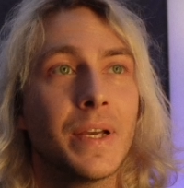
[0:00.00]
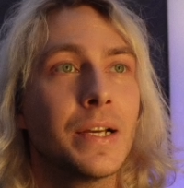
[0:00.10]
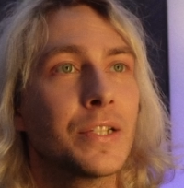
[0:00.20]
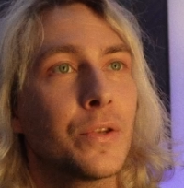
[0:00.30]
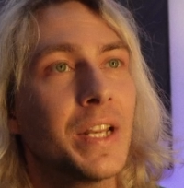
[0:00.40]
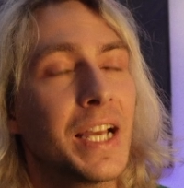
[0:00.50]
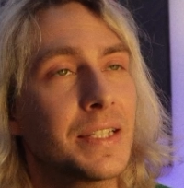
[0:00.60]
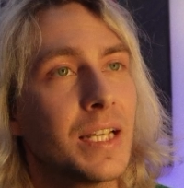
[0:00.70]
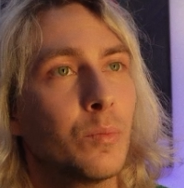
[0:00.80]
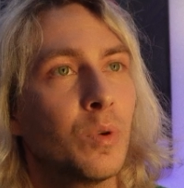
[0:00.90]
So the next
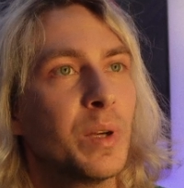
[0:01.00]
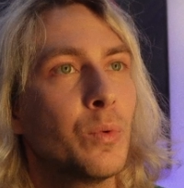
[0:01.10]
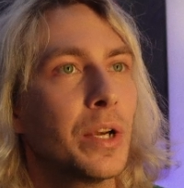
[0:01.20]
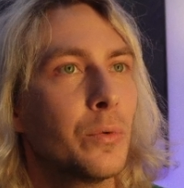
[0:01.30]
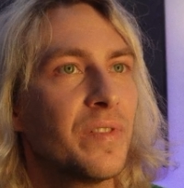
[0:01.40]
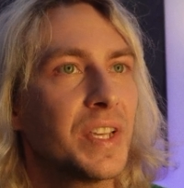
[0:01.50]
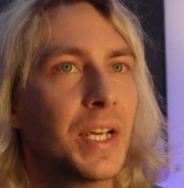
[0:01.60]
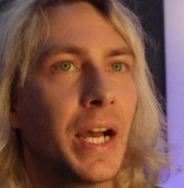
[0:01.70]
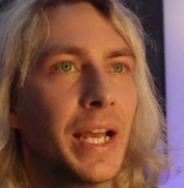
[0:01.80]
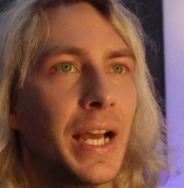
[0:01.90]
step will be working with this
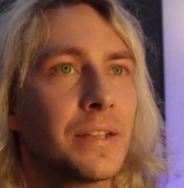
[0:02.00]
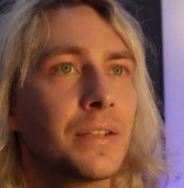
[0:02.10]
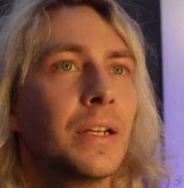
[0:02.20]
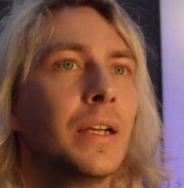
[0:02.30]
hi-hat.